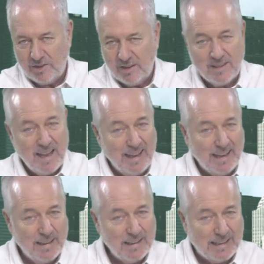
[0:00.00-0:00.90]

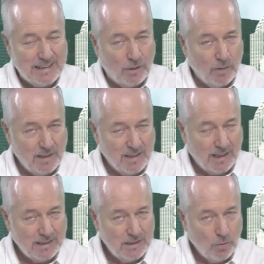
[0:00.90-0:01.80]
say? ¿Qué dijo ella?
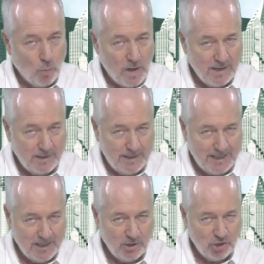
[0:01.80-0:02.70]
What
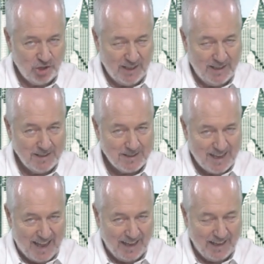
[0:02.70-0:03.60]
did she
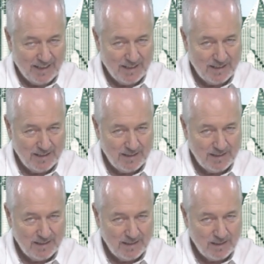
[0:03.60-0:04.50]
say?
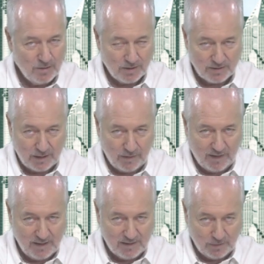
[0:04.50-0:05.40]
Cuando se lo
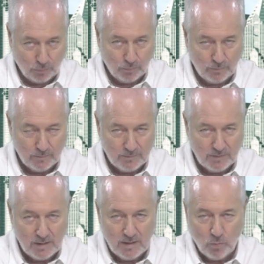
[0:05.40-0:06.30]
dijiste tú.
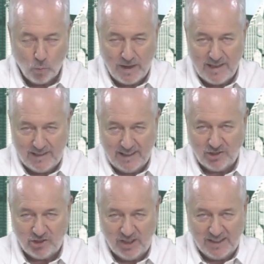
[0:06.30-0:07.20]
What did
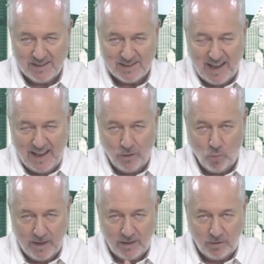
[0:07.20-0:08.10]
she say
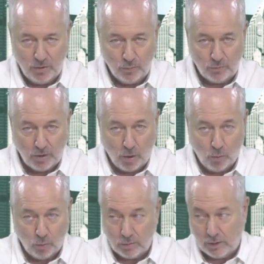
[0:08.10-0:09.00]
when you
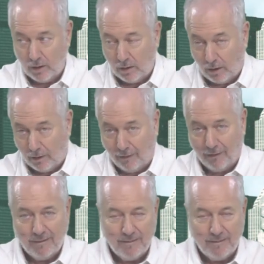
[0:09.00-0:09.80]
told her?